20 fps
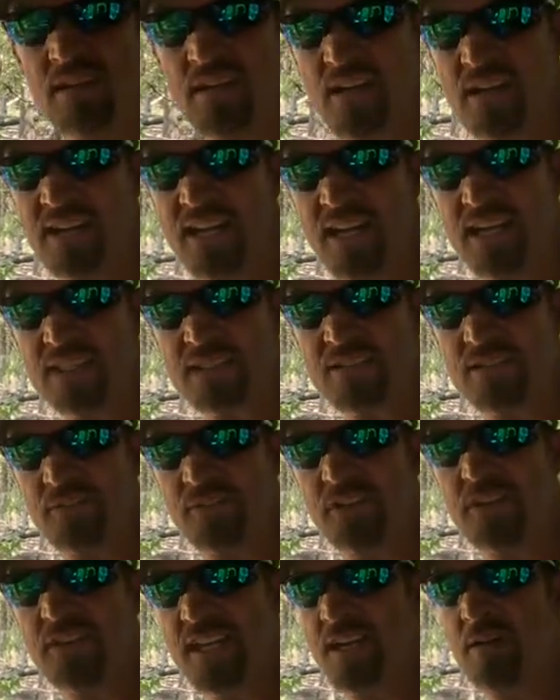All right, guys, so
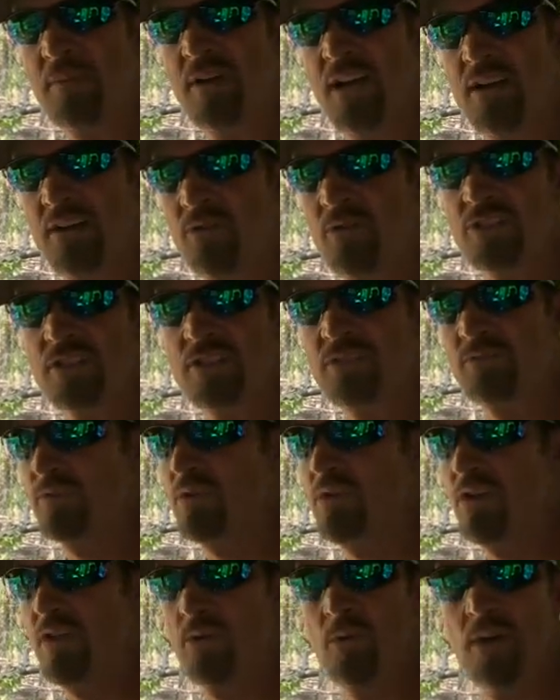if you think about it,
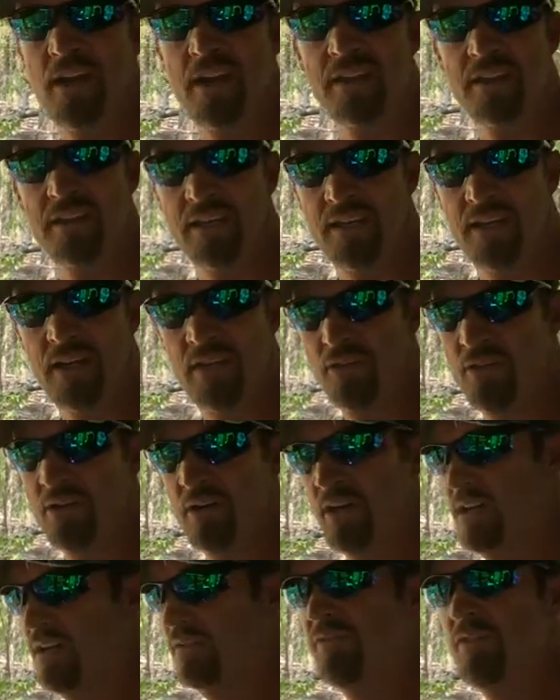we're on the way to the
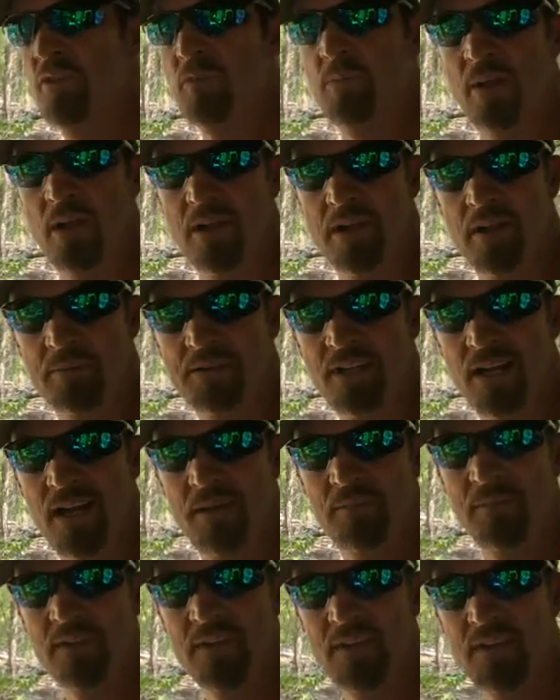other food plot up
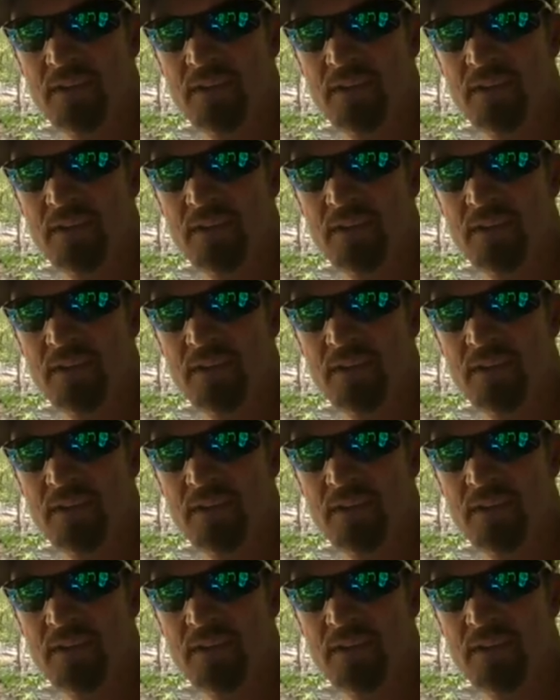top.